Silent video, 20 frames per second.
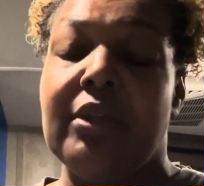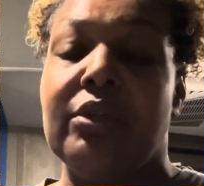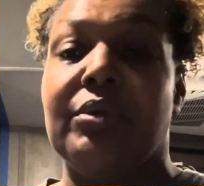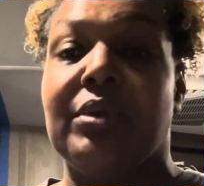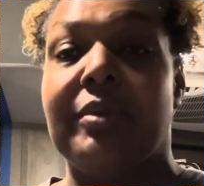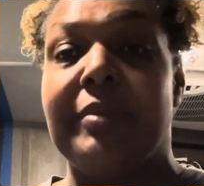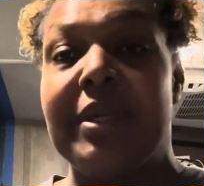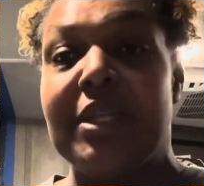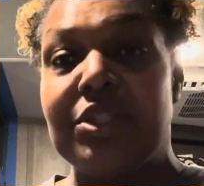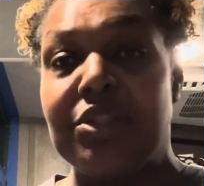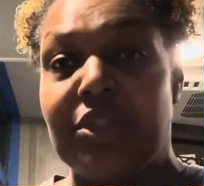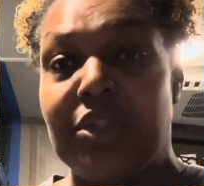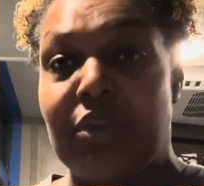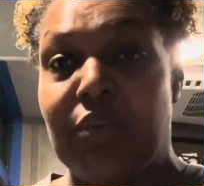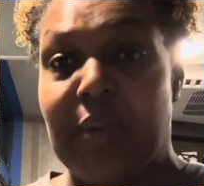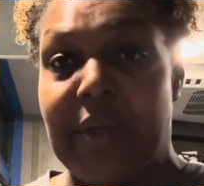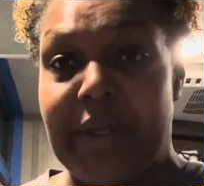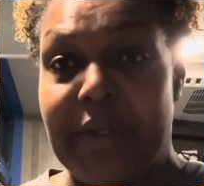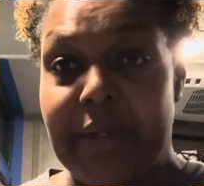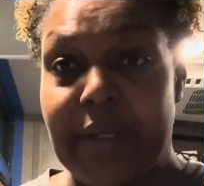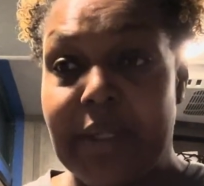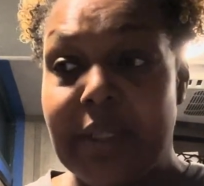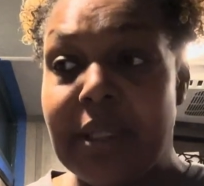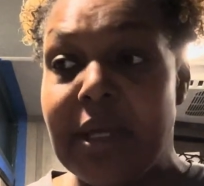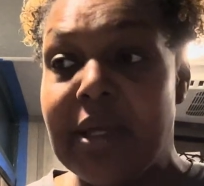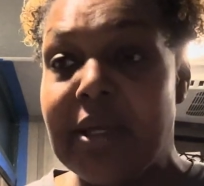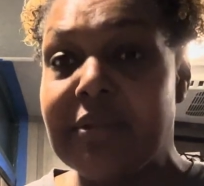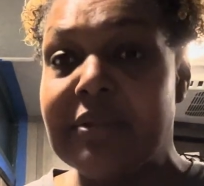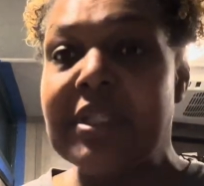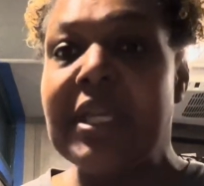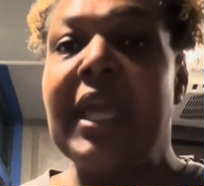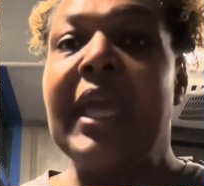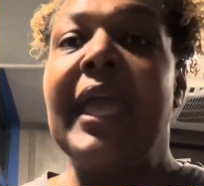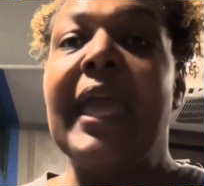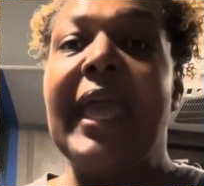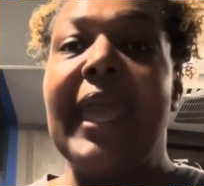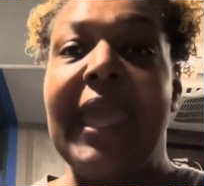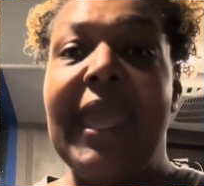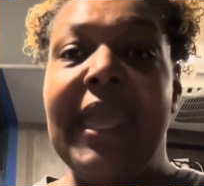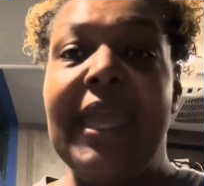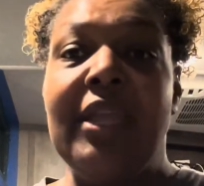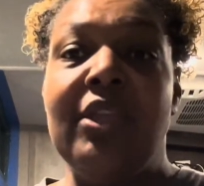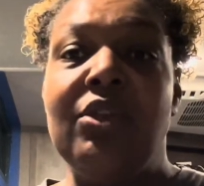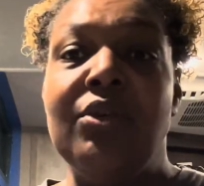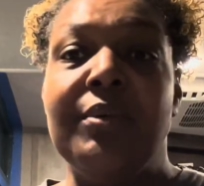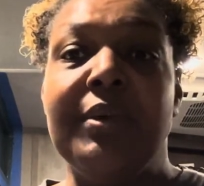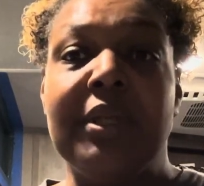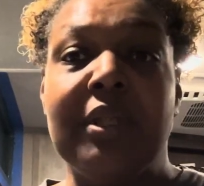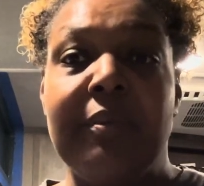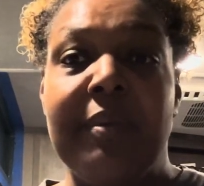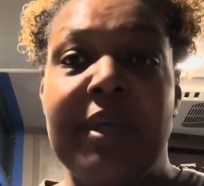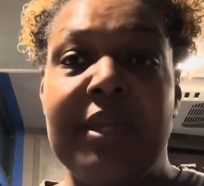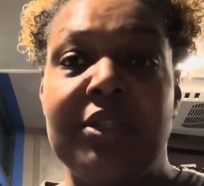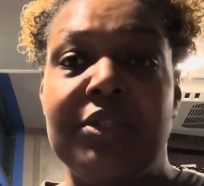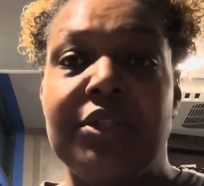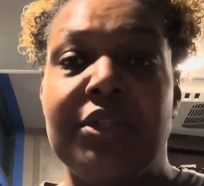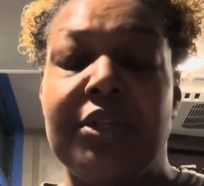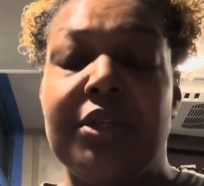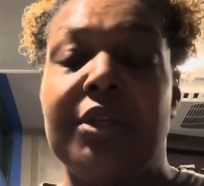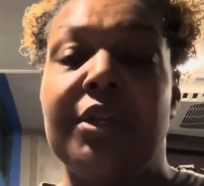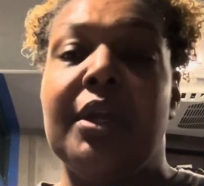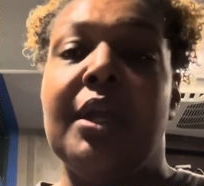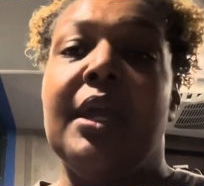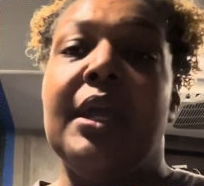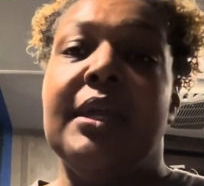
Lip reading: You want to make sure you're wearing gloves, and you want to make sure